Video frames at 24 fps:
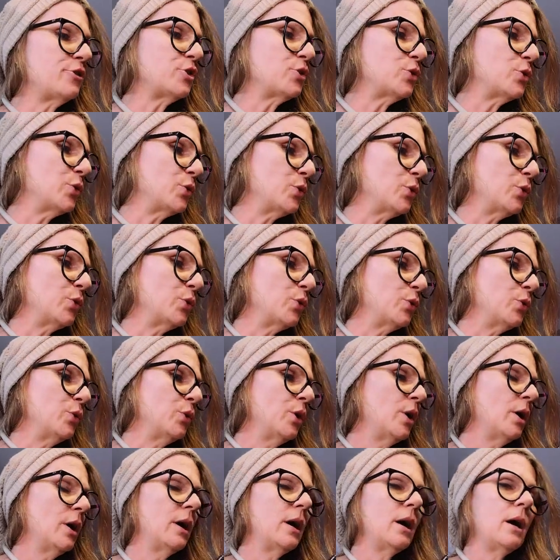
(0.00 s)
to
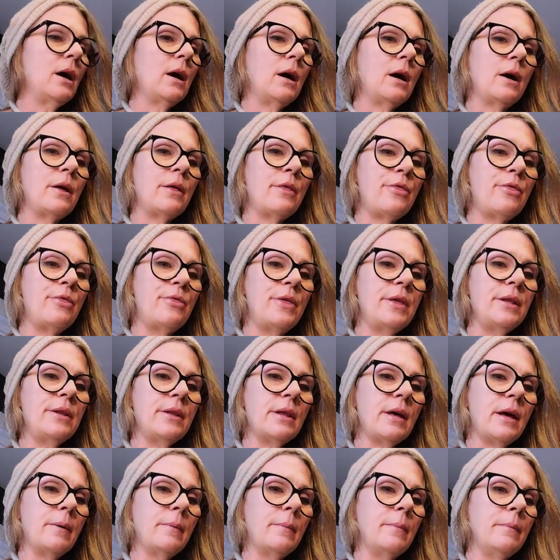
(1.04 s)

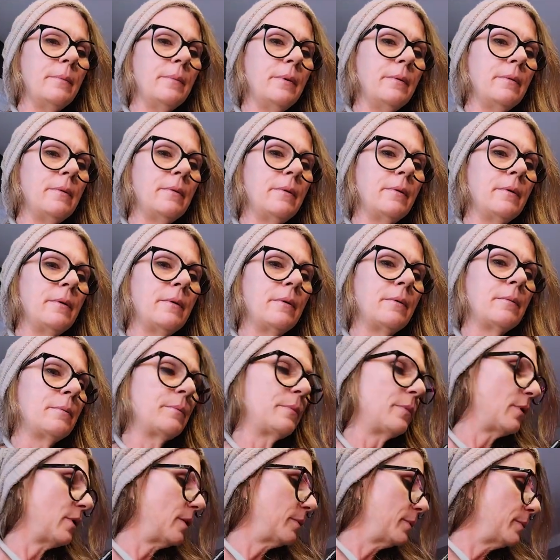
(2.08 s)
thin them,
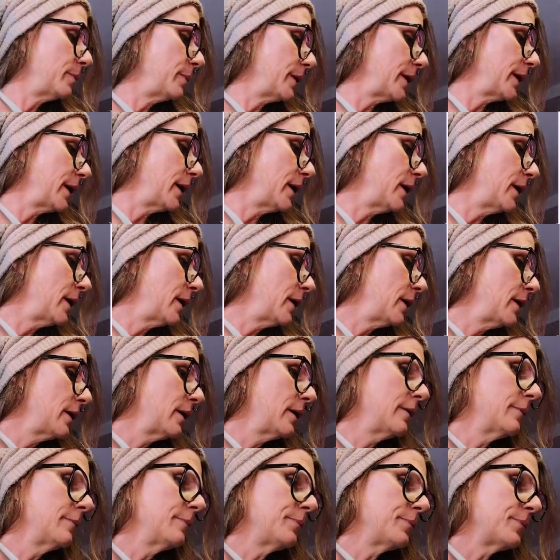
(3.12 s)
probably.
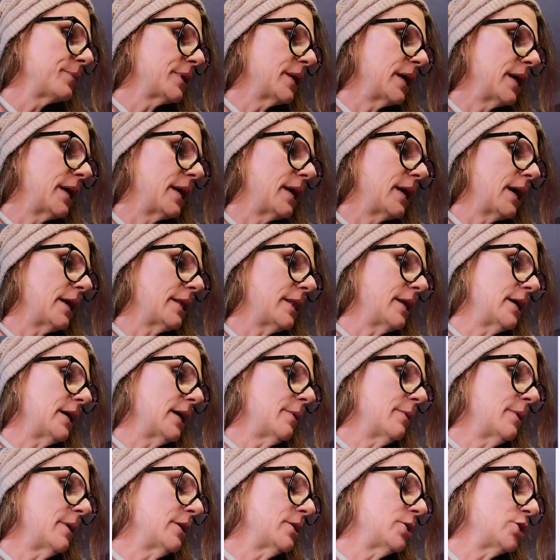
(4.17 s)
And I think
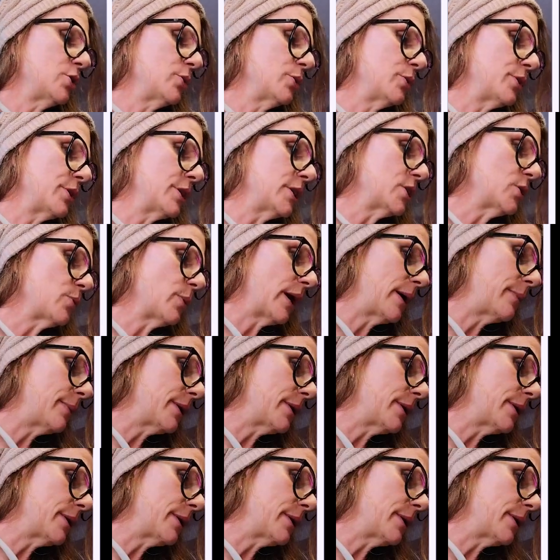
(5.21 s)
I'm going to do it this way